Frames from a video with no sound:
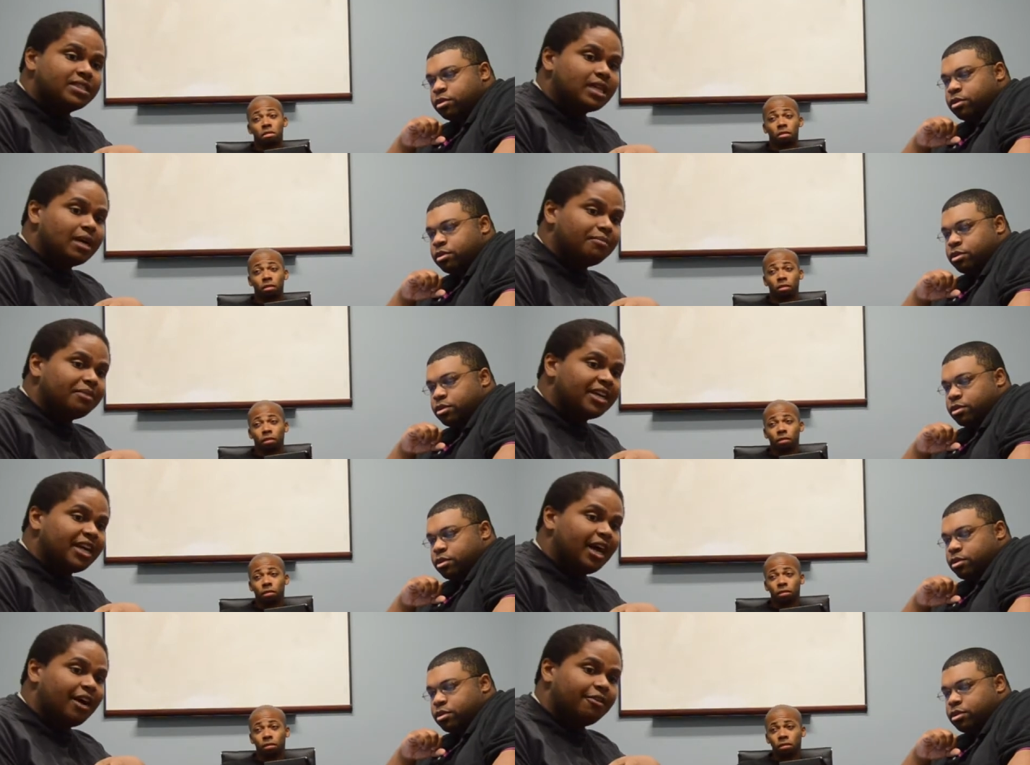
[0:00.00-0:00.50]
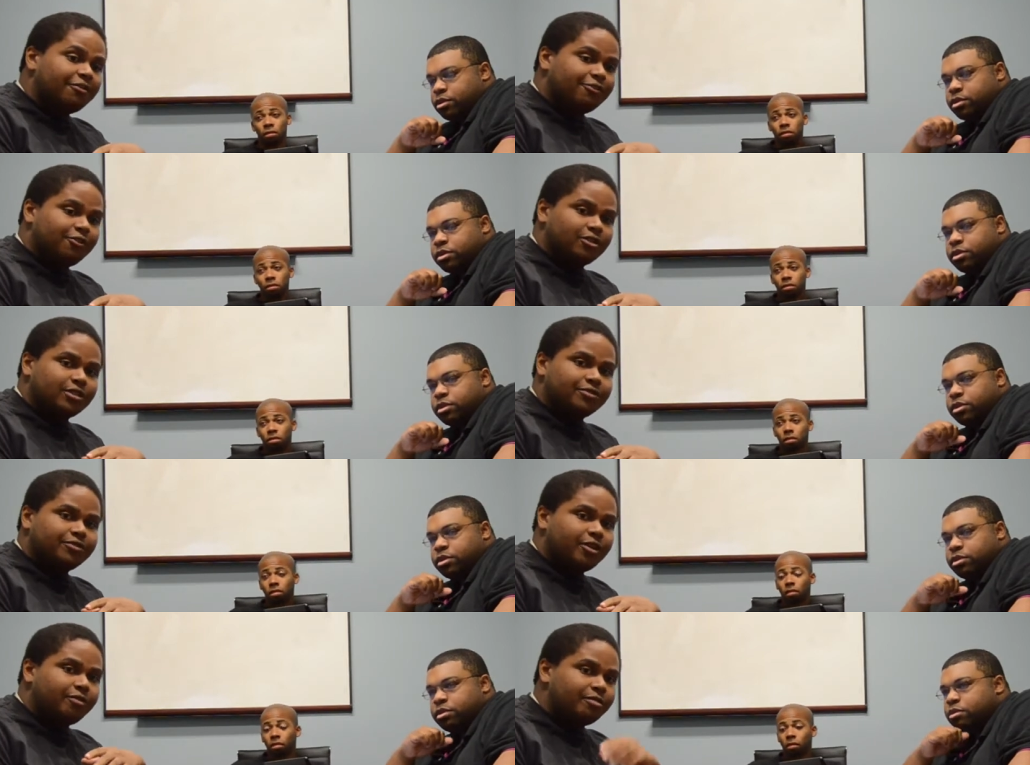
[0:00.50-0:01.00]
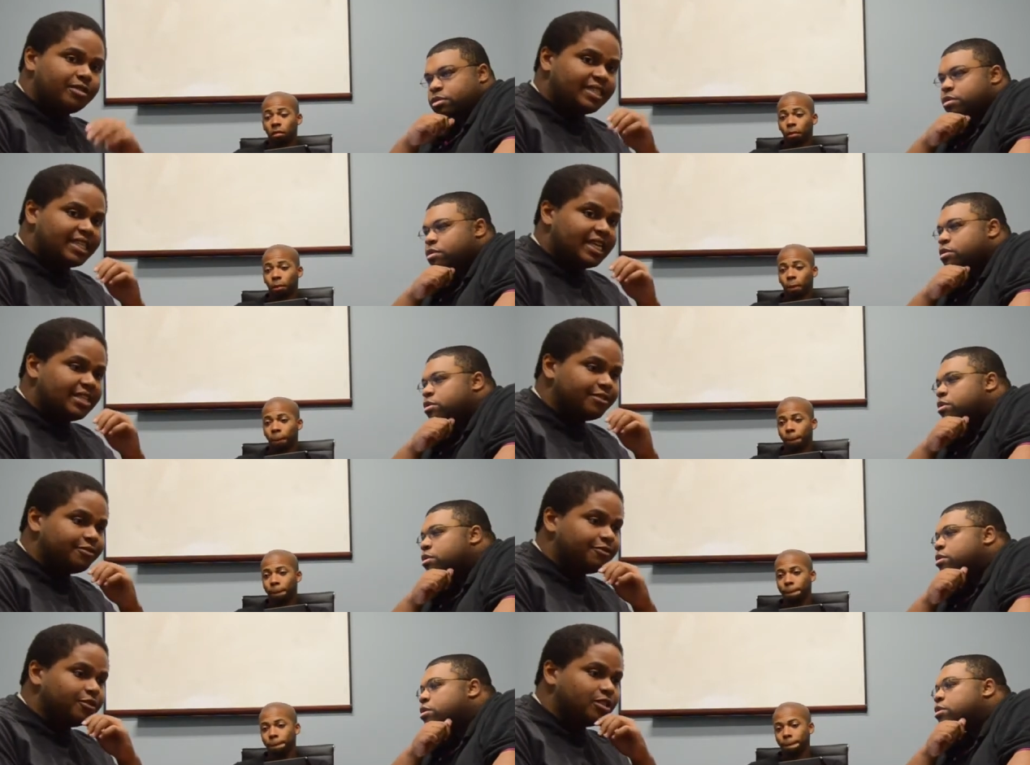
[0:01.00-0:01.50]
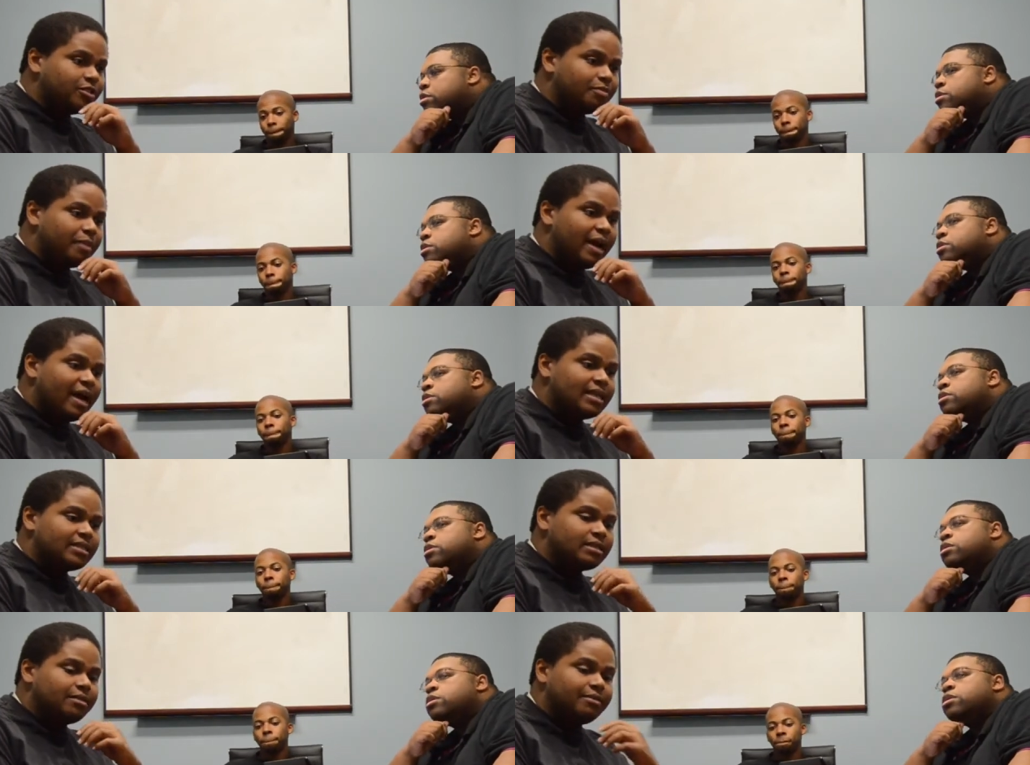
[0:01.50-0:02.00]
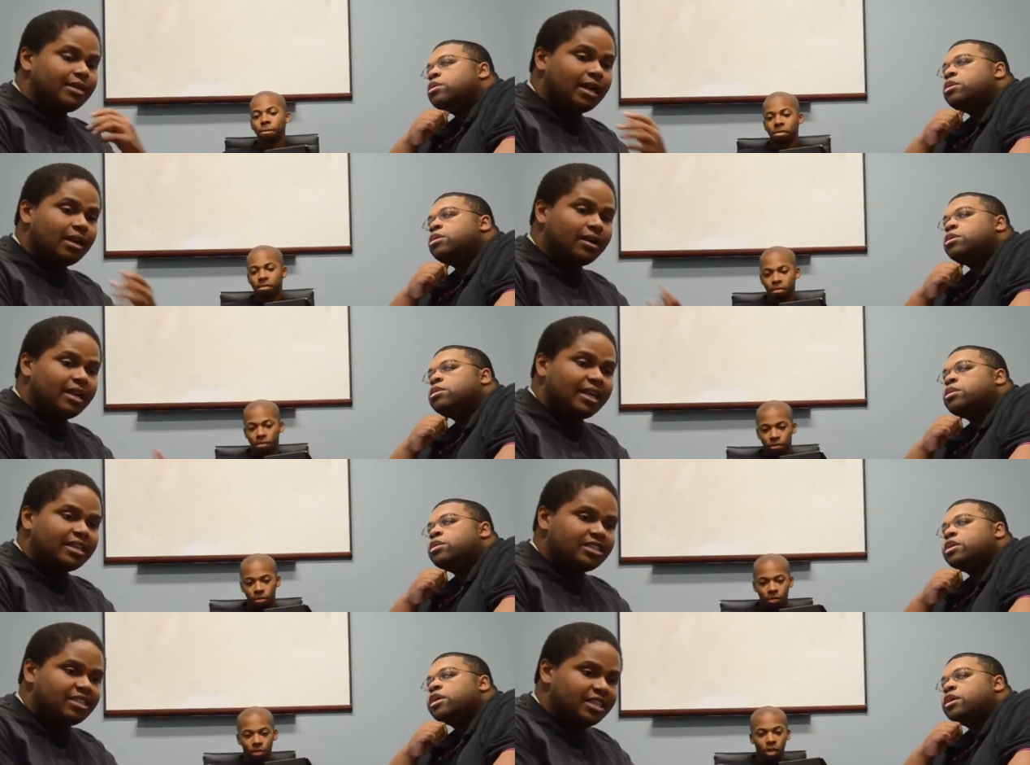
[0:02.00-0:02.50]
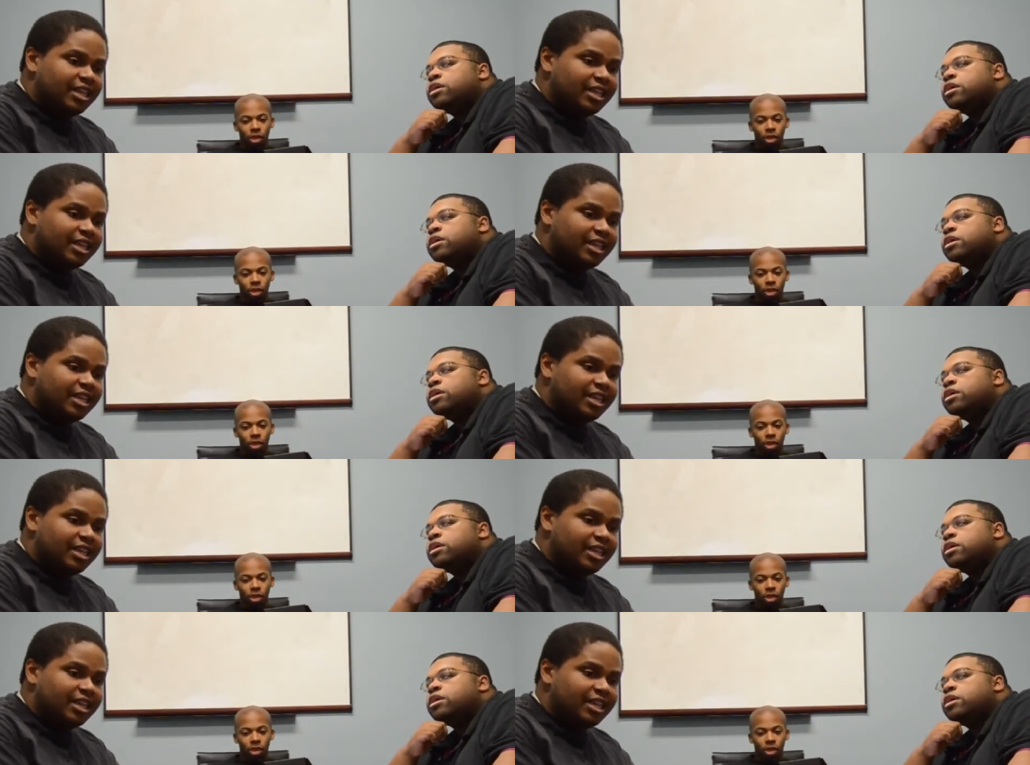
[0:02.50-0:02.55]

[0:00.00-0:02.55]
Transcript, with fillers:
Speaker 1: coming out. First of all, with Days of Future Past coming out next